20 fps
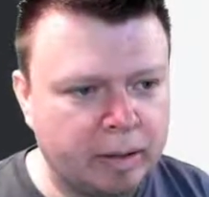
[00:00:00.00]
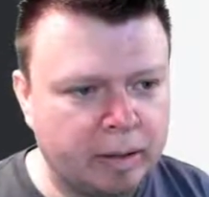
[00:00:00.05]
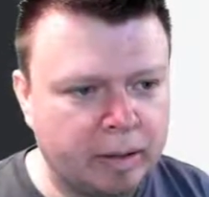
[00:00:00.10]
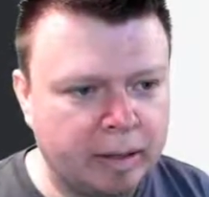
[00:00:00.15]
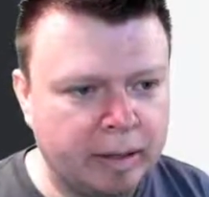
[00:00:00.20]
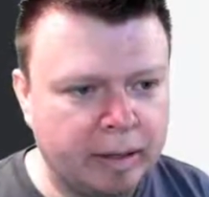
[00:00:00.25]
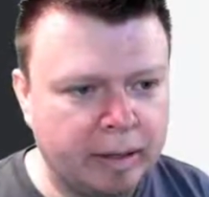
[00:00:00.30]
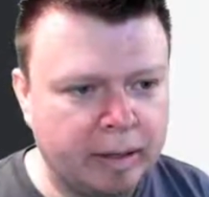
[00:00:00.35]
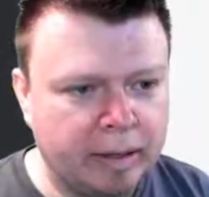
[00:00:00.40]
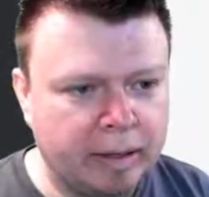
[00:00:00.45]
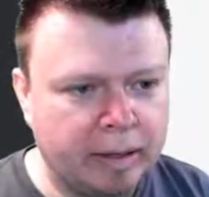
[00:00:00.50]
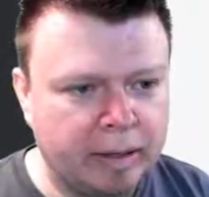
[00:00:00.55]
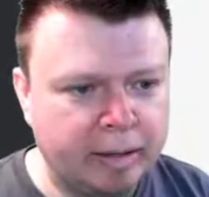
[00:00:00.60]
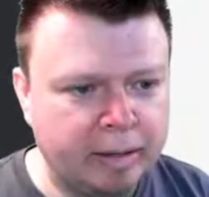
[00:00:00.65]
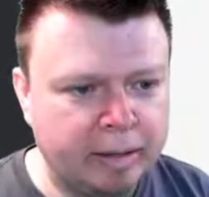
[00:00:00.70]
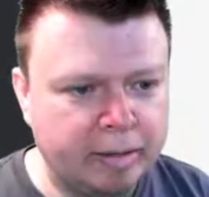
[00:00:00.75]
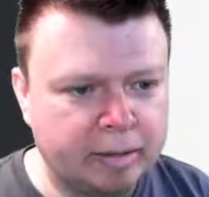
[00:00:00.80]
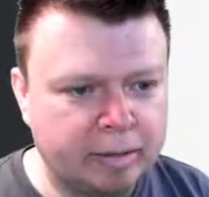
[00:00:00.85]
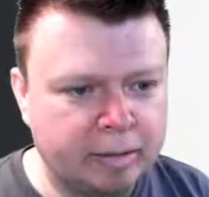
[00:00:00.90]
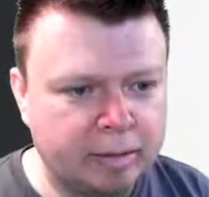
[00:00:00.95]
And
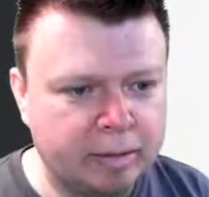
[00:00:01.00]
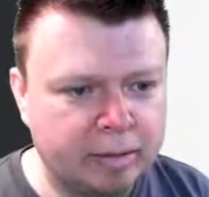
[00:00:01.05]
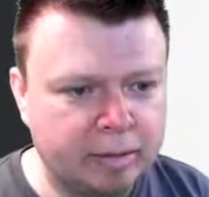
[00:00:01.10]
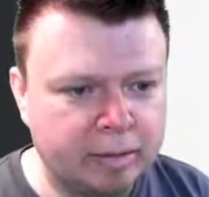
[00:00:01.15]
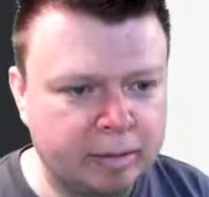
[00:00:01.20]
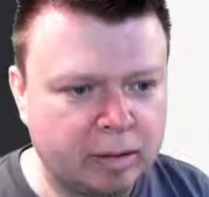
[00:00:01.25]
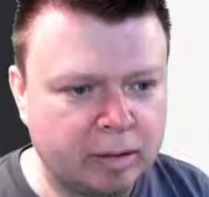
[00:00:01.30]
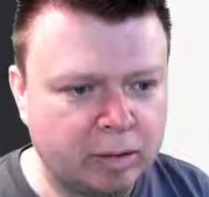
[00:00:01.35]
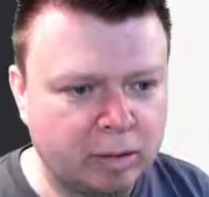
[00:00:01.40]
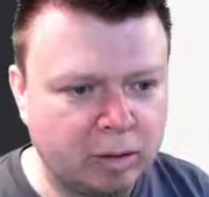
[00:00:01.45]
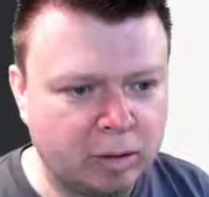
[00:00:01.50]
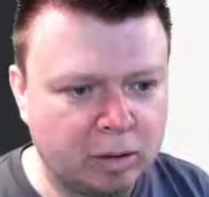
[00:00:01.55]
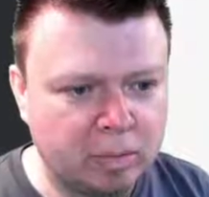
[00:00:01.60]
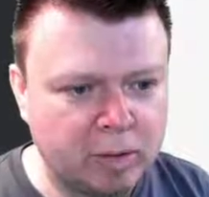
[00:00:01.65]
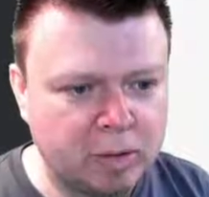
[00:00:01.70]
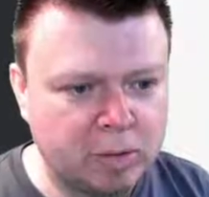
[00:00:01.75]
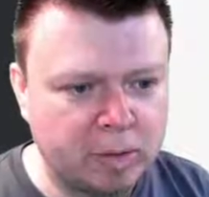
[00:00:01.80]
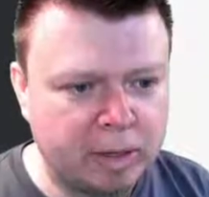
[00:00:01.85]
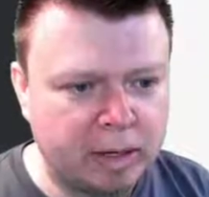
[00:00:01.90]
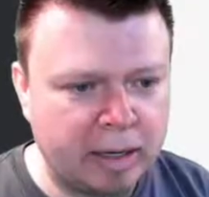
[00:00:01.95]
the
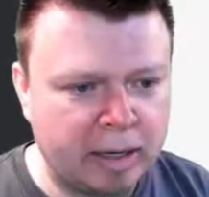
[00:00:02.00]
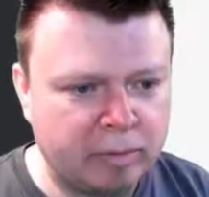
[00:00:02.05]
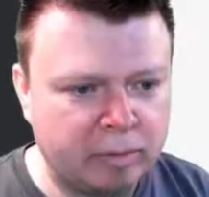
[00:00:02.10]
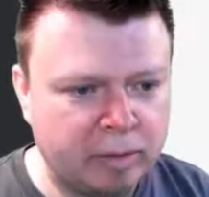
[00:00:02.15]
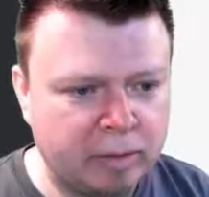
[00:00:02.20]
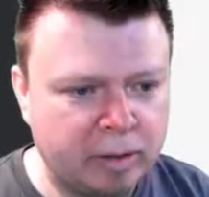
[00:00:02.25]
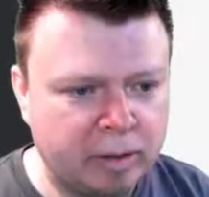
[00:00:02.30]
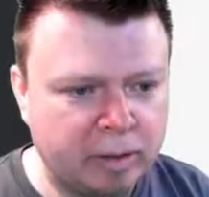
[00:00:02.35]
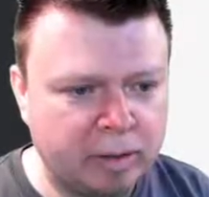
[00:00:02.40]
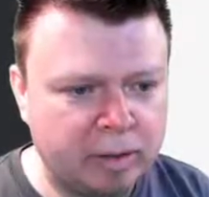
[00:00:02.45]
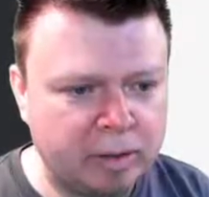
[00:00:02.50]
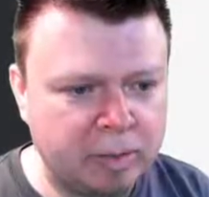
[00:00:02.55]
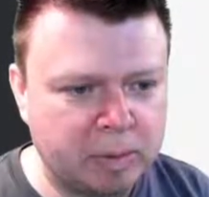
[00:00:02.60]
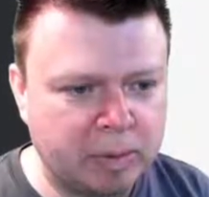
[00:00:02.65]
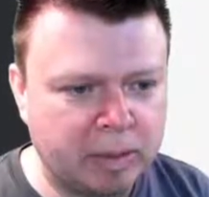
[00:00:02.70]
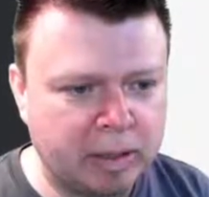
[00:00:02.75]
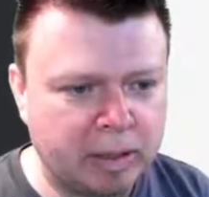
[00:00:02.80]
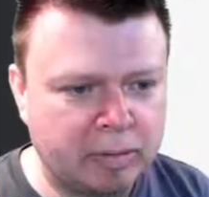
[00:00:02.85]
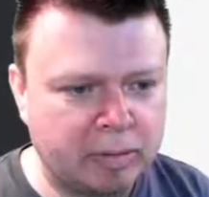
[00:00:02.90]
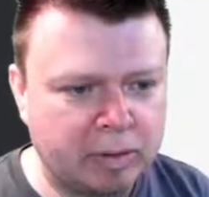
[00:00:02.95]
columns we have here is we're going
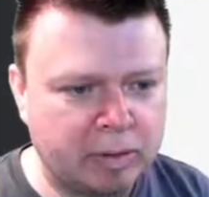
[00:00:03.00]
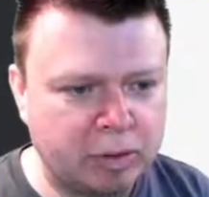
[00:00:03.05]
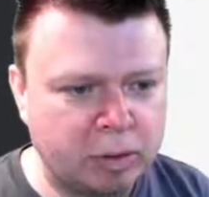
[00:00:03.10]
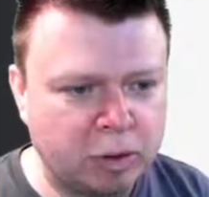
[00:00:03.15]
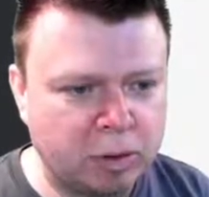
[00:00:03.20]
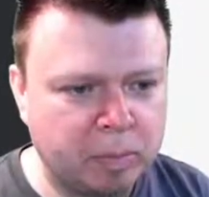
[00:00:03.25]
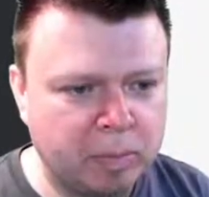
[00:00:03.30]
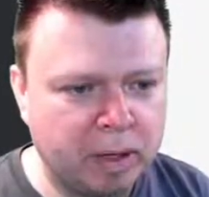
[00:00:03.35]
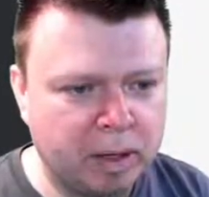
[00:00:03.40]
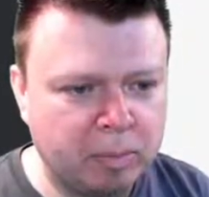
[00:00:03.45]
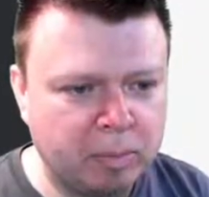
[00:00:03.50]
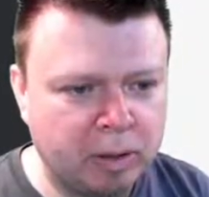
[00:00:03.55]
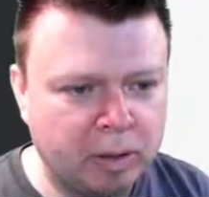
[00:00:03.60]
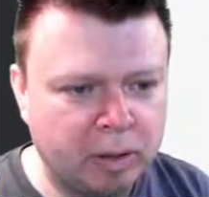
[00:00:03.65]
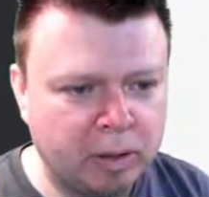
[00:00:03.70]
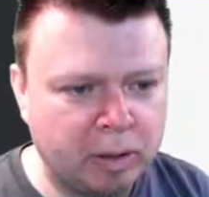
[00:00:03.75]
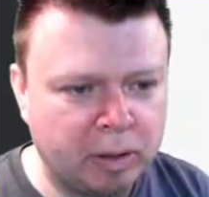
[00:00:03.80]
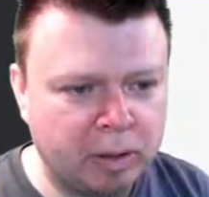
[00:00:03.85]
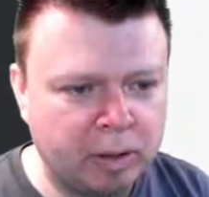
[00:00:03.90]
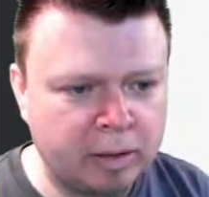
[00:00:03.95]
to have the job
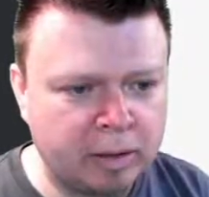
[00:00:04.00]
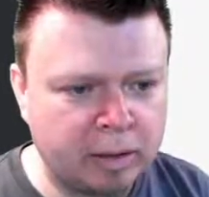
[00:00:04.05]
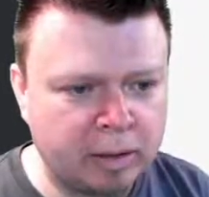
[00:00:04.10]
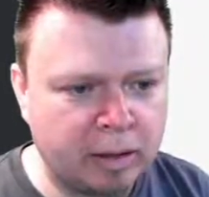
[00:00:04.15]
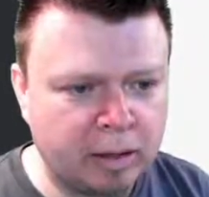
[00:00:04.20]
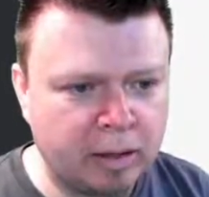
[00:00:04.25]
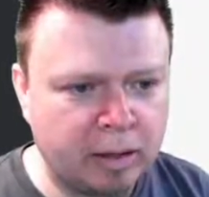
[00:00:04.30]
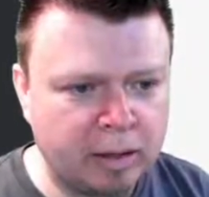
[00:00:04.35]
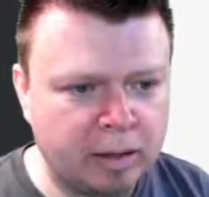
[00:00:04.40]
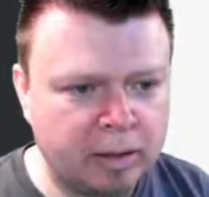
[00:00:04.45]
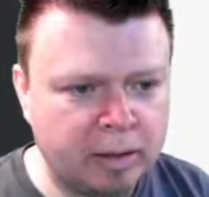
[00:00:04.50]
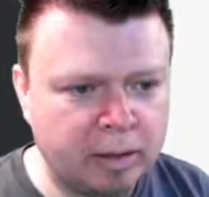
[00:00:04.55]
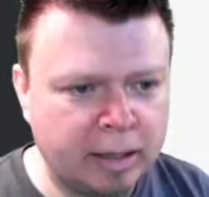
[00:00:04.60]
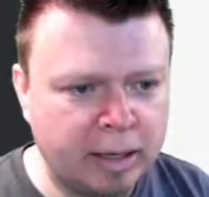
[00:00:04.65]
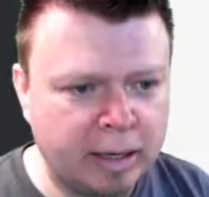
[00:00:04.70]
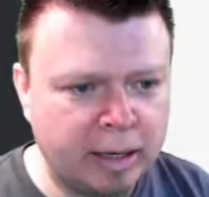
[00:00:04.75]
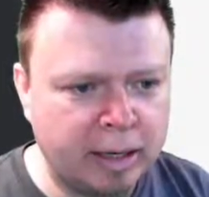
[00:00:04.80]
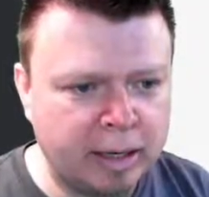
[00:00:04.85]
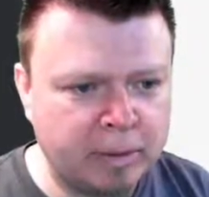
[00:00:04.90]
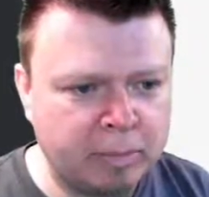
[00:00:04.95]
number, the client
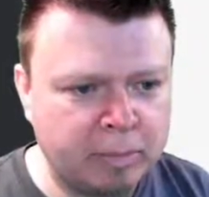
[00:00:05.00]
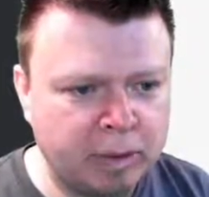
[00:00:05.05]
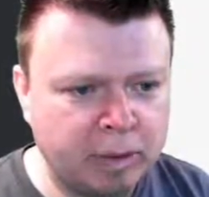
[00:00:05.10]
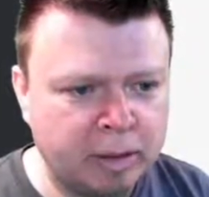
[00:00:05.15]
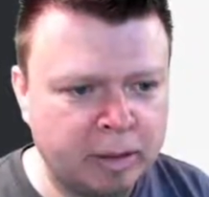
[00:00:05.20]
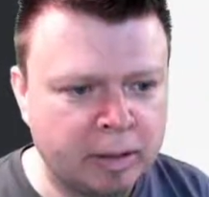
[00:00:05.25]
name,